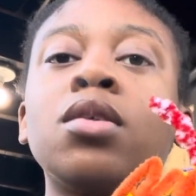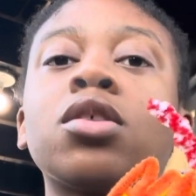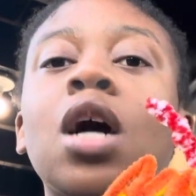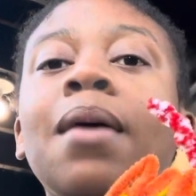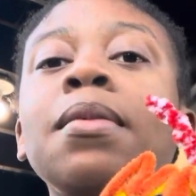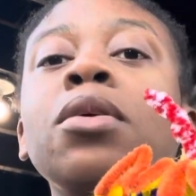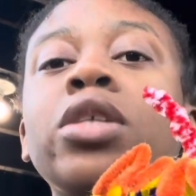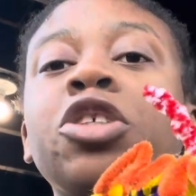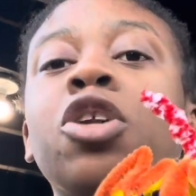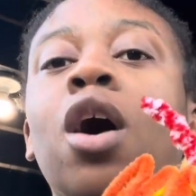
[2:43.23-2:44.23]
Common
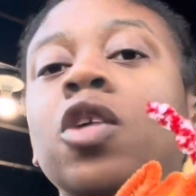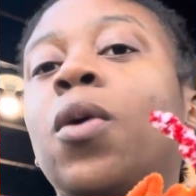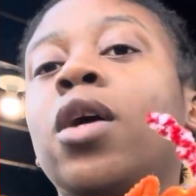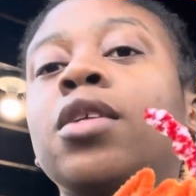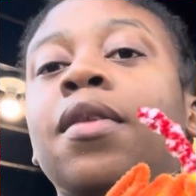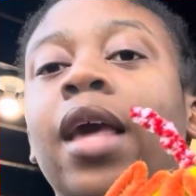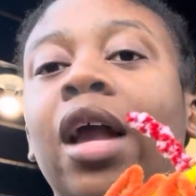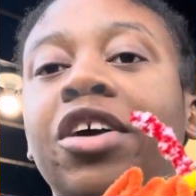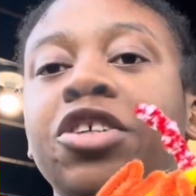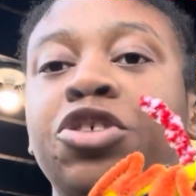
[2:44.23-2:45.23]
mutation hotspots in the
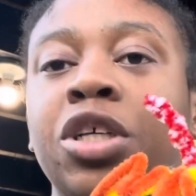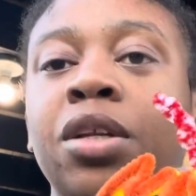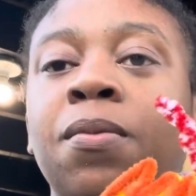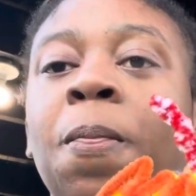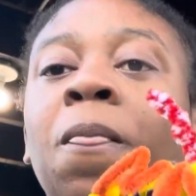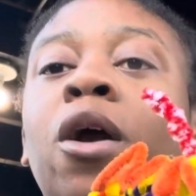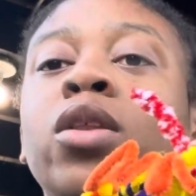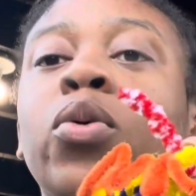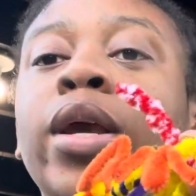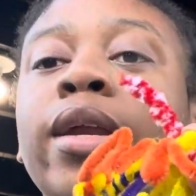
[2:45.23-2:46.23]
KRAS gene are
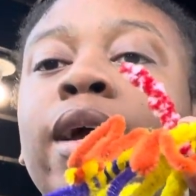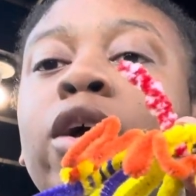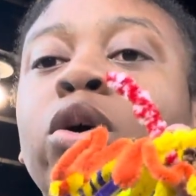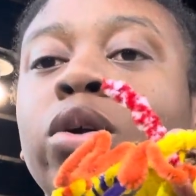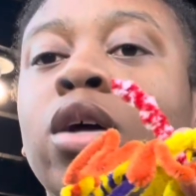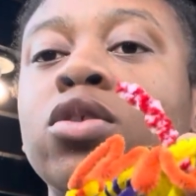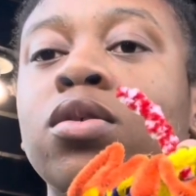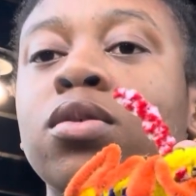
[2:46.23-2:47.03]
located at codon